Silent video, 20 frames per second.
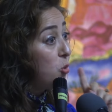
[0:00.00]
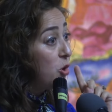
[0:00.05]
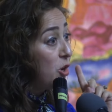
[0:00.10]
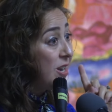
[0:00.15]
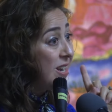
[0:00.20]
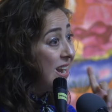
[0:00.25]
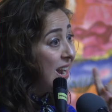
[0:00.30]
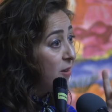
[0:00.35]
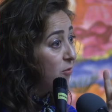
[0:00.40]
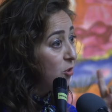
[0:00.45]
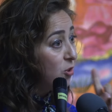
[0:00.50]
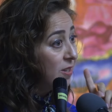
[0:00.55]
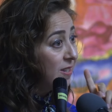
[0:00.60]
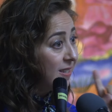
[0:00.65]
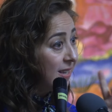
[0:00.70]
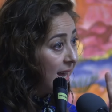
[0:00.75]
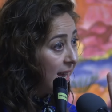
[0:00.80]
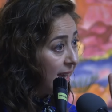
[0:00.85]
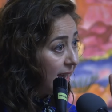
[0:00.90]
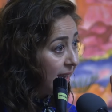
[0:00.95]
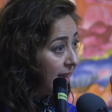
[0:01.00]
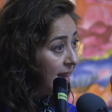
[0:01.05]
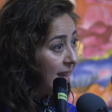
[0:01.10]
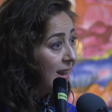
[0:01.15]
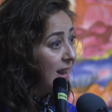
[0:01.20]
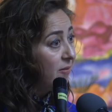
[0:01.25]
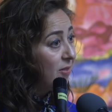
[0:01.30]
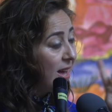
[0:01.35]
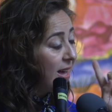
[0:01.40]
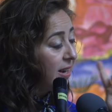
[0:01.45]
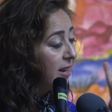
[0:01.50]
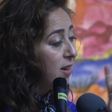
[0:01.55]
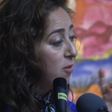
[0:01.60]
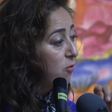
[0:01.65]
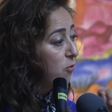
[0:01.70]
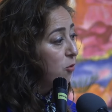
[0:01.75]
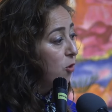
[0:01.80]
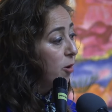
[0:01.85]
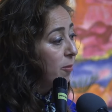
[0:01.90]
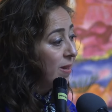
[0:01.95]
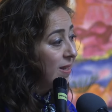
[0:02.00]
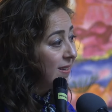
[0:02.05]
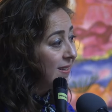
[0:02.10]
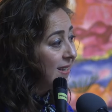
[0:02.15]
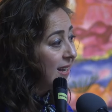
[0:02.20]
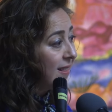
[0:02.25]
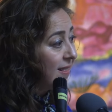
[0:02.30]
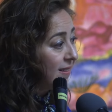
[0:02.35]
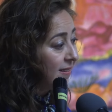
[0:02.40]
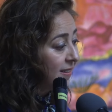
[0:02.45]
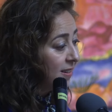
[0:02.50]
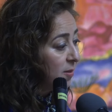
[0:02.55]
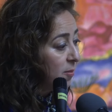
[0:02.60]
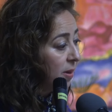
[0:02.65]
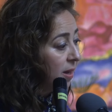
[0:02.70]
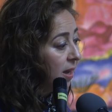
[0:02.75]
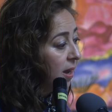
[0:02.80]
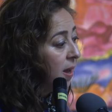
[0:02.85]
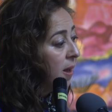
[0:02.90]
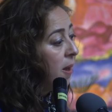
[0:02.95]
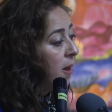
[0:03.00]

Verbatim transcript: could never say, and I've had an informant say this to me,